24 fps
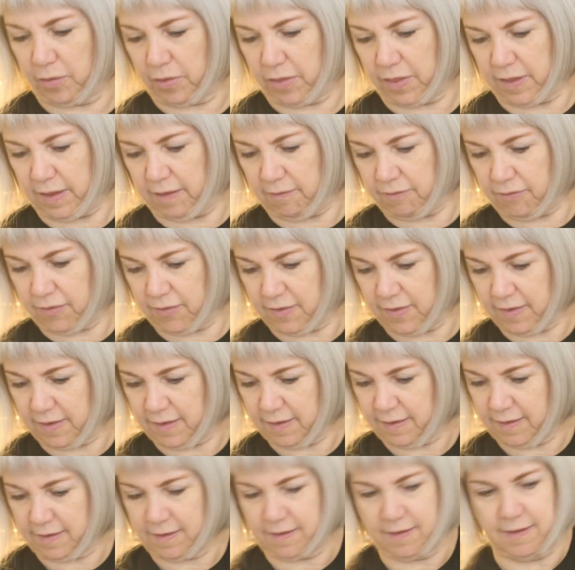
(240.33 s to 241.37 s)
Thief.
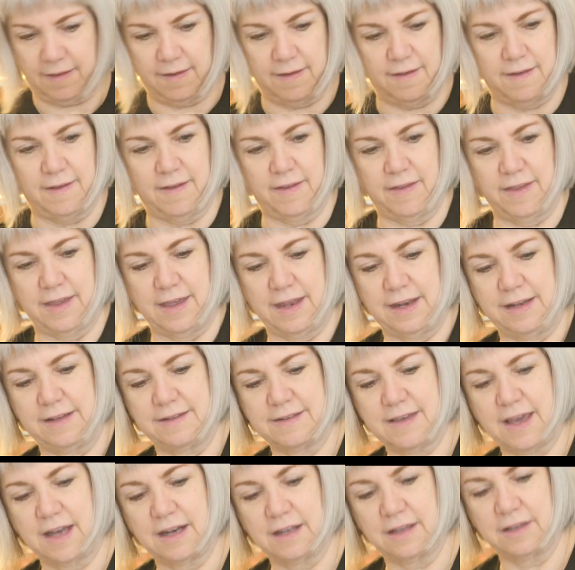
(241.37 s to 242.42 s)
And
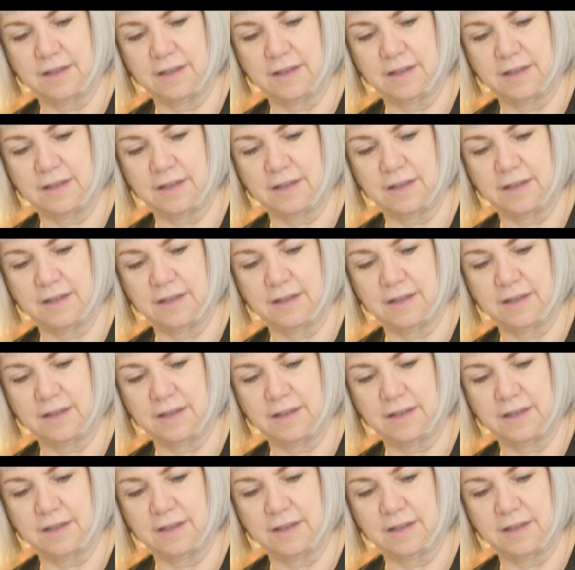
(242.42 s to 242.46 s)
he's got a